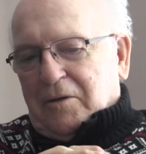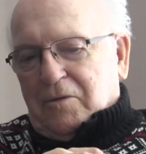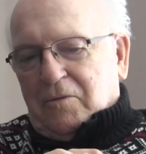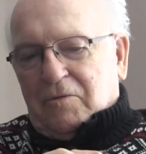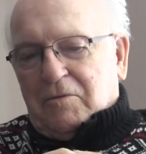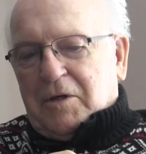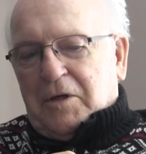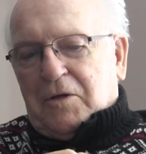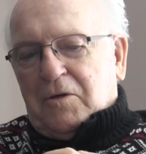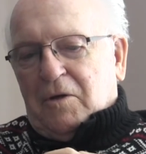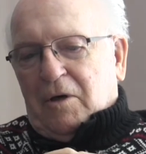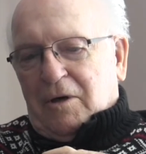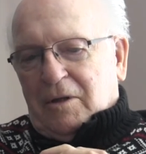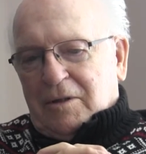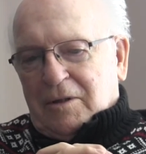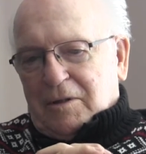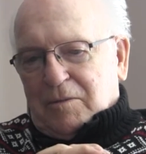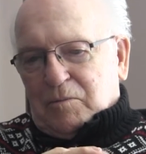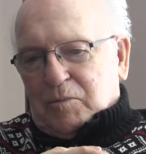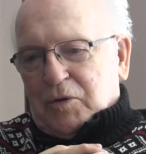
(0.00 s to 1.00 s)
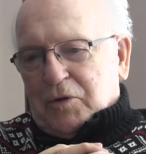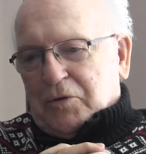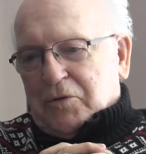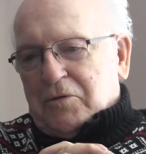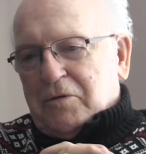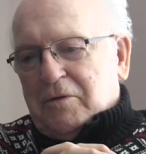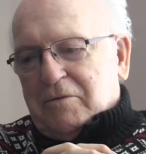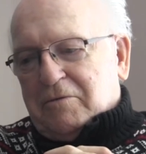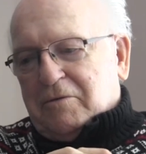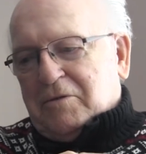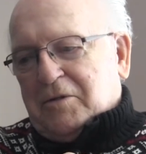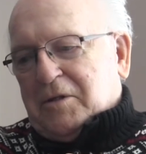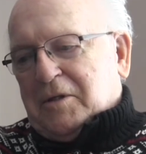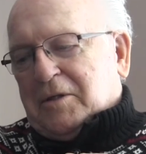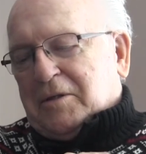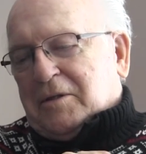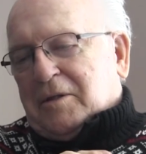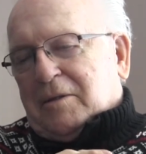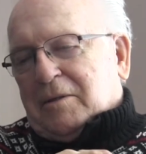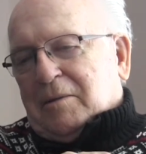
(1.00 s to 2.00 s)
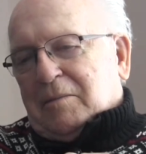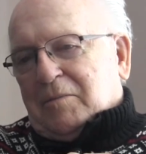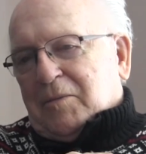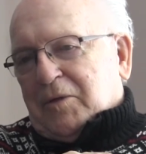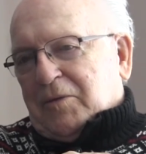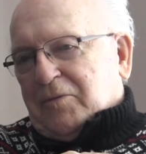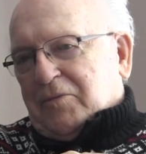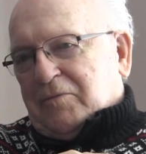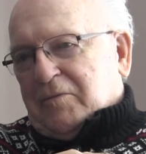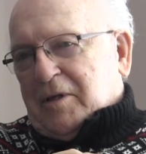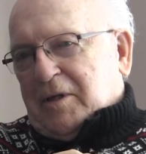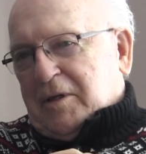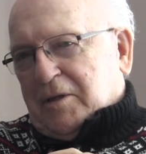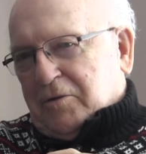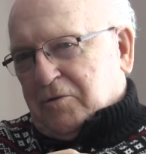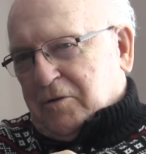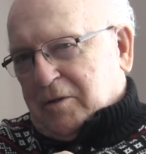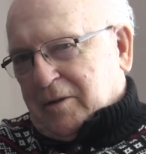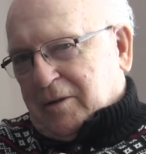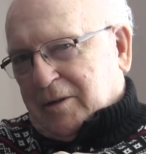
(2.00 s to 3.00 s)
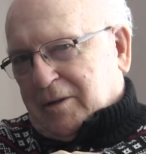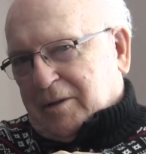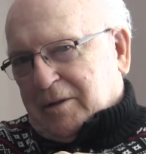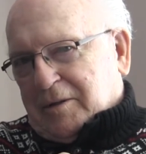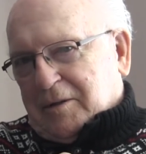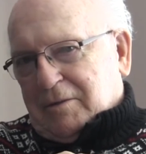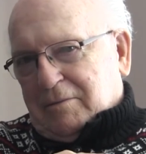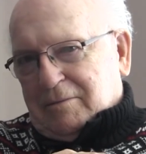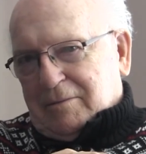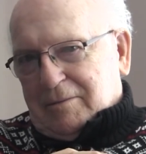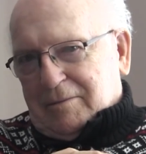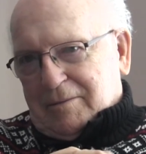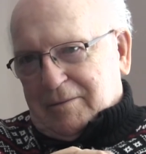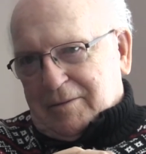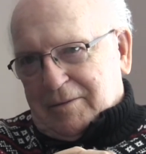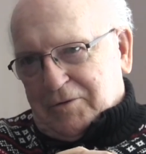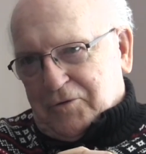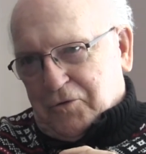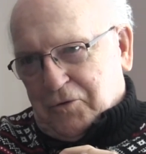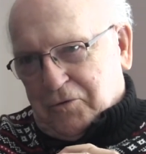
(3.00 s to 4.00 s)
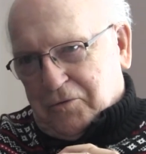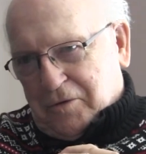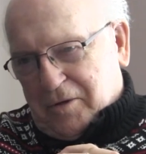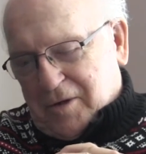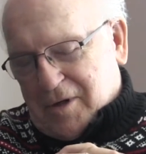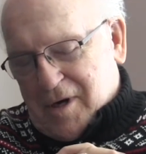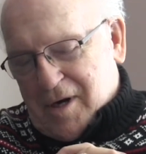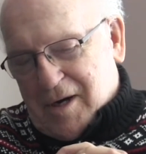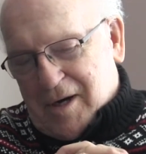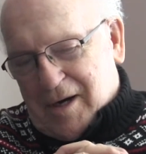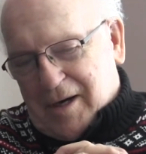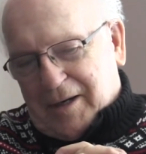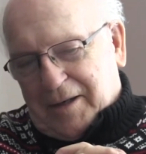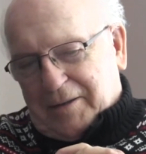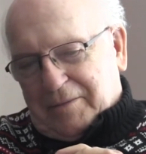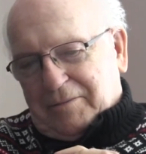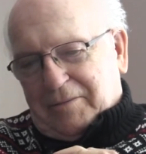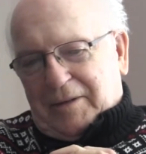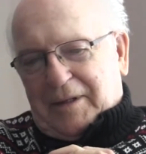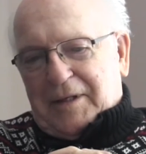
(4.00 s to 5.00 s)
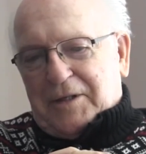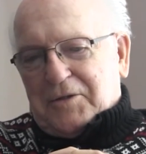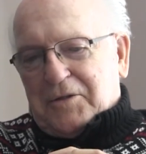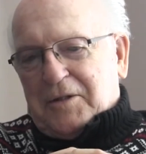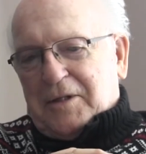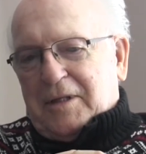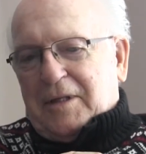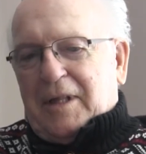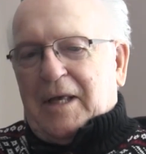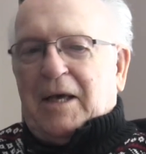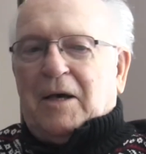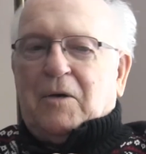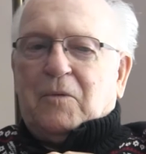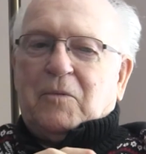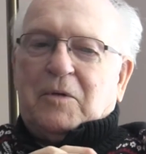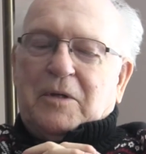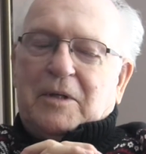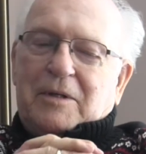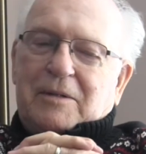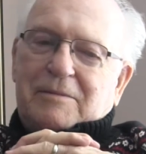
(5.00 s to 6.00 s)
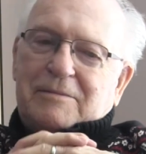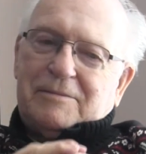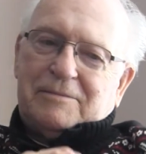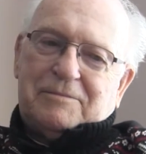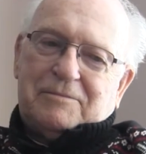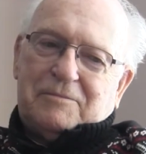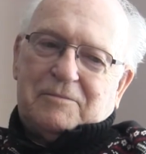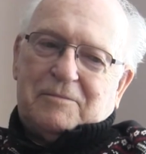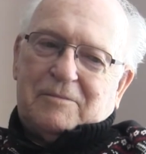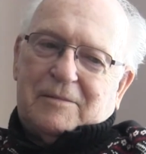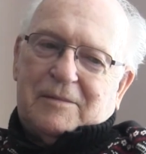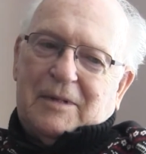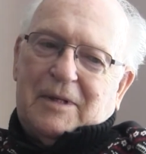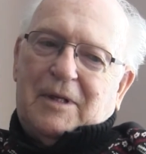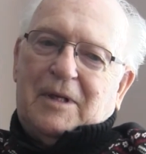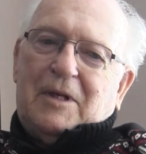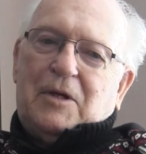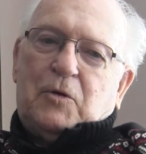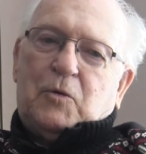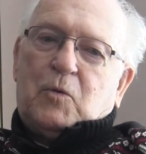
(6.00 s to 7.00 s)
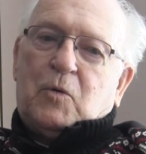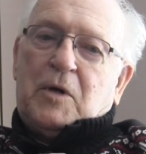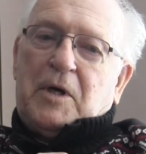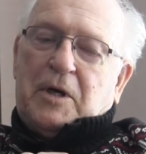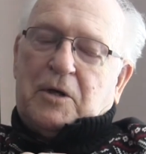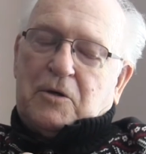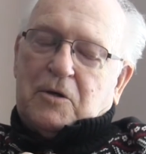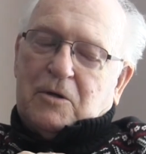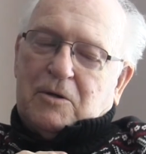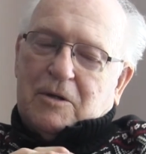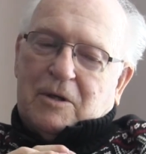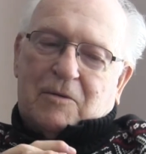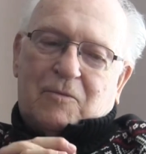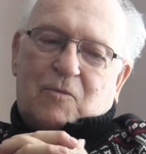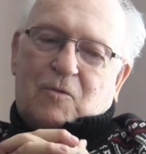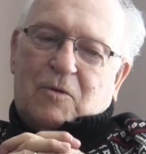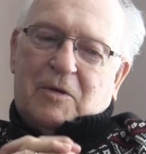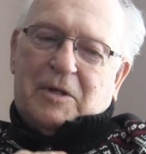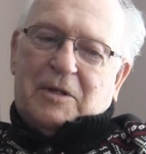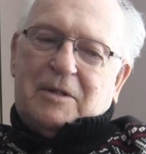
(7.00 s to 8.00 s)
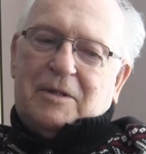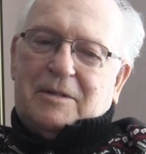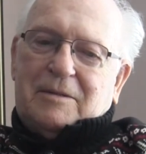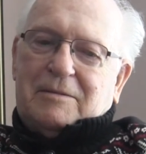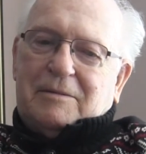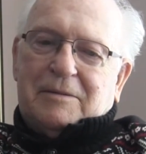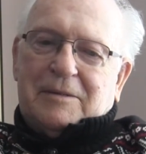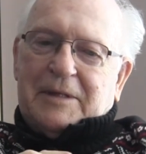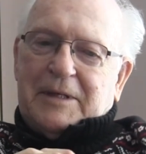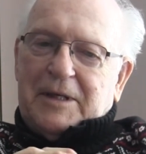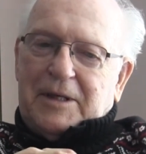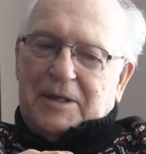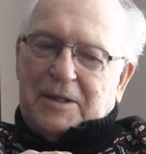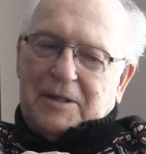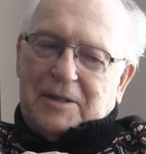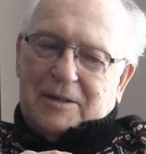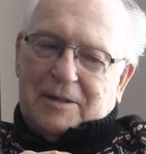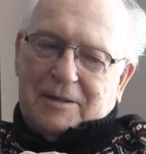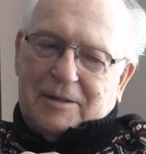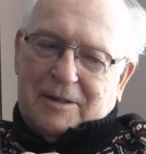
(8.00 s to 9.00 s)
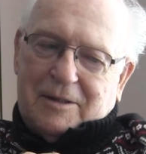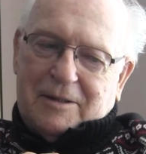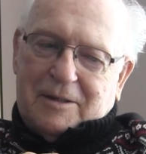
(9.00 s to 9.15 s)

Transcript: we called it platoon system of teaching in junior high. I see that one reoccurred once again.